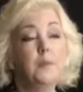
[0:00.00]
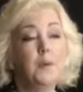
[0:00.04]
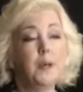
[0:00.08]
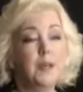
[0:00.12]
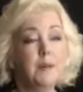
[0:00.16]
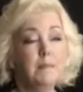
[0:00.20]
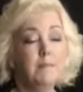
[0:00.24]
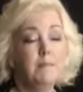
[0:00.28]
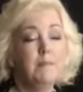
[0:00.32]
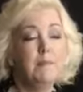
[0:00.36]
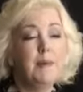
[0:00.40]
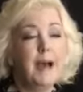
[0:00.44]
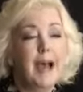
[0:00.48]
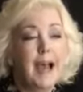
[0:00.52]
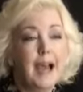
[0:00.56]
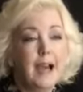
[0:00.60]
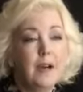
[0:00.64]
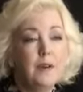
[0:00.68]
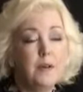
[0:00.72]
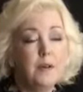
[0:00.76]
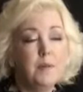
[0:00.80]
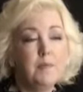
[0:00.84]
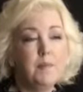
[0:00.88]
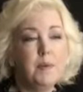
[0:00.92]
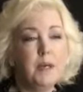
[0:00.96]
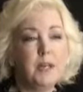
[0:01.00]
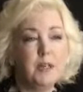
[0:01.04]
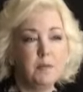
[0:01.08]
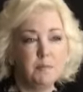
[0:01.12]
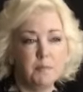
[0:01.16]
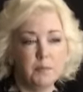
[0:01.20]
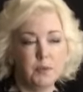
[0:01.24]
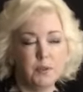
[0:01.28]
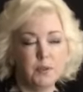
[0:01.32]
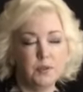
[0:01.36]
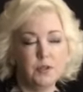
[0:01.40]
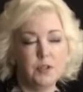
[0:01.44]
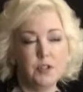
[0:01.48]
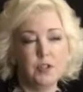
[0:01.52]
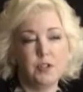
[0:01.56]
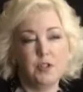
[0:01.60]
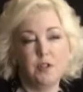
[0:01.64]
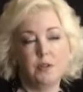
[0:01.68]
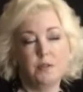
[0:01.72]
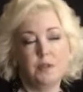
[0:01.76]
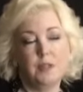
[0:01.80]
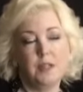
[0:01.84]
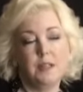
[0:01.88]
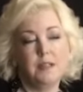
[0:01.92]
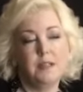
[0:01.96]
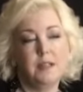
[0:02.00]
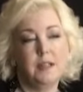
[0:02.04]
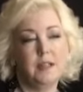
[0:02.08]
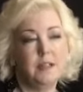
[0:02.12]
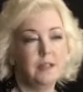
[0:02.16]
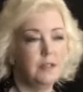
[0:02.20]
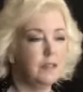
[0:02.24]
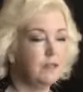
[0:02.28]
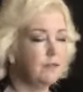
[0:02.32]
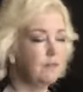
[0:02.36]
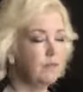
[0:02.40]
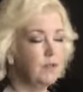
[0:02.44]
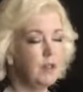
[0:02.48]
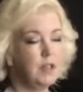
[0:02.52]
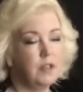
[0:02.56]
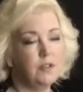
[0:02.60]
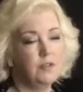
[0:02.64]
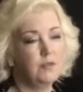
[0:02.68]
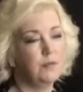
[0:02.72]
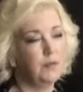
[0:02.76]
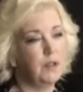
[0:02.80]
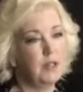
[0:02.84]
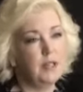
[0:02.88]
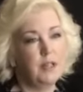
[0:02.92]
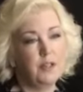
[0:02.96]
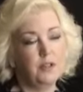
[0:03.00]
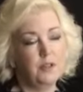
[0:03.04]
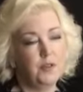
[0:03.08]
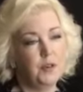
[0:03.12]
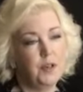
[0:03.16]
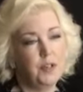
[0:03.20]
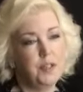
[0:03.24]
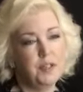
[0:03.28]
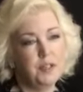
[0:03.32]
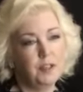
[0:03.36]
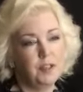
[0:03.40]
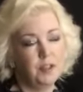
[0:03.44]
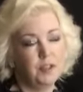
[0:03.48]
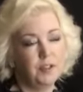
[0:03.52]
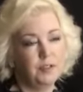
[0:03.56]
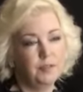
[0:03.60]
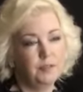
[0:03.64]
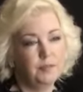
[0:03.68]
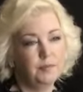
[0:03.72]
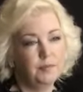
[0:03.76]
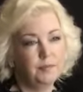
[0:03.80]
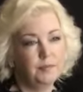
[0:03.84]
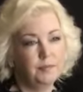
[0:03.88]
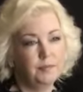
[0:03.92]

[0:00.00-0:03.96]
that we empower people to do this is really critical.